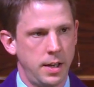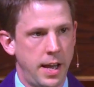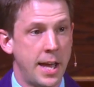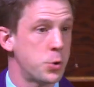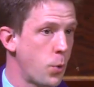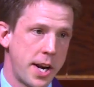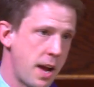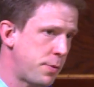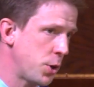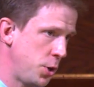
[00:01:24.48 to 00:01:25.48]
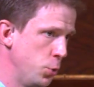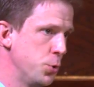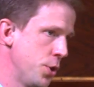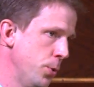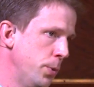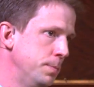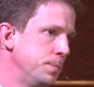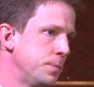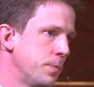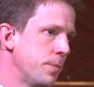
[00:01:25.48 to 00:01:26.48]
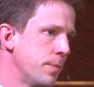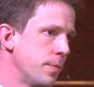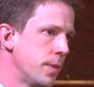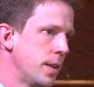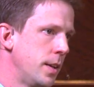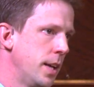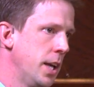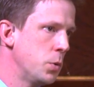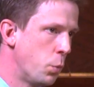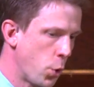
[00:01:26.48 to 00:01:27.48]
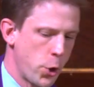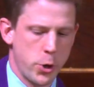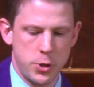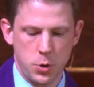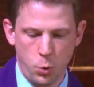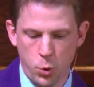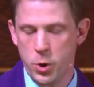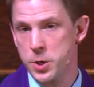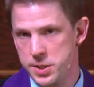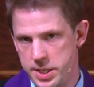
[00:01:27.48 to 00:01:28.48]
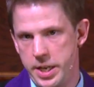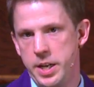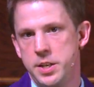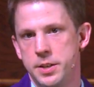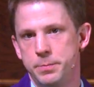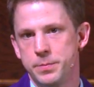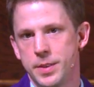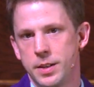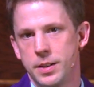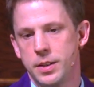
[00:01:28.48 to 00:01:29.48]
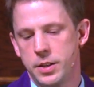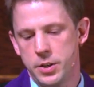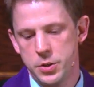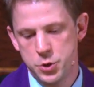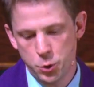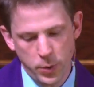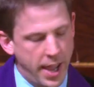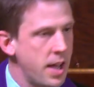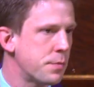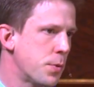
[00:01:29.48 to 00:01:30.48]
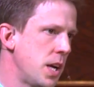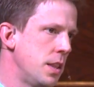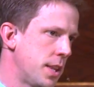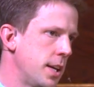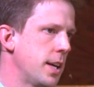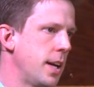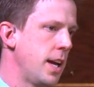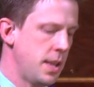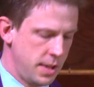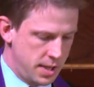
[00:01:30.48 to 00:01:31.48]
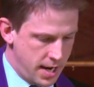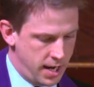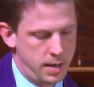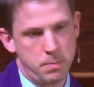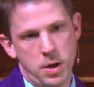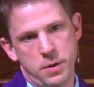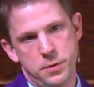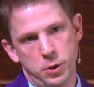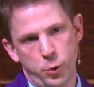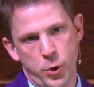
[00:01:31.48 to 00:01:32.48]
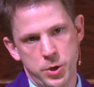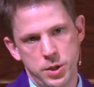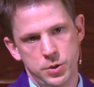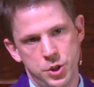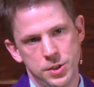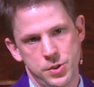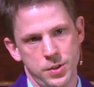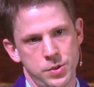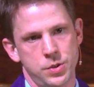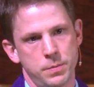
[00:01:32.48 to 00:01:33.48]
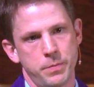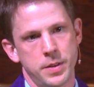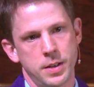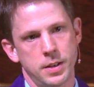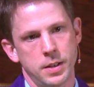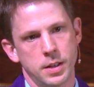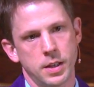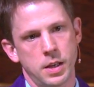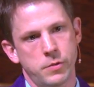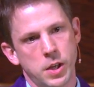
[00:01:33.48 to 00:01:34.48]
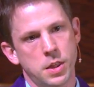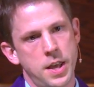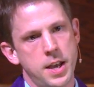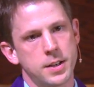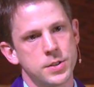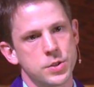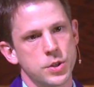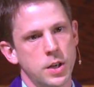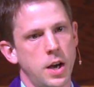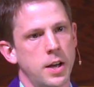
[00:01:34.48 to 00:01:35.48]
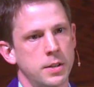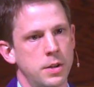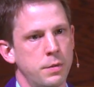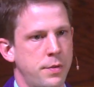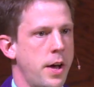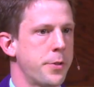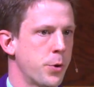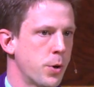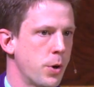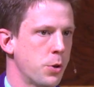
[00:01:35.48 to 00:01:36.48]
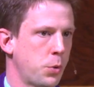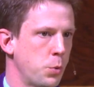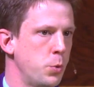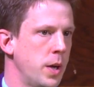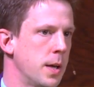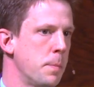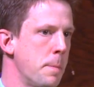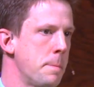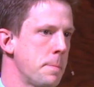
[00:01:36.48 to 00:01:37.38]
And whatever you do, in word or deed, do everything in the name of the Lord Jesus, giving thanks to God the Father through him.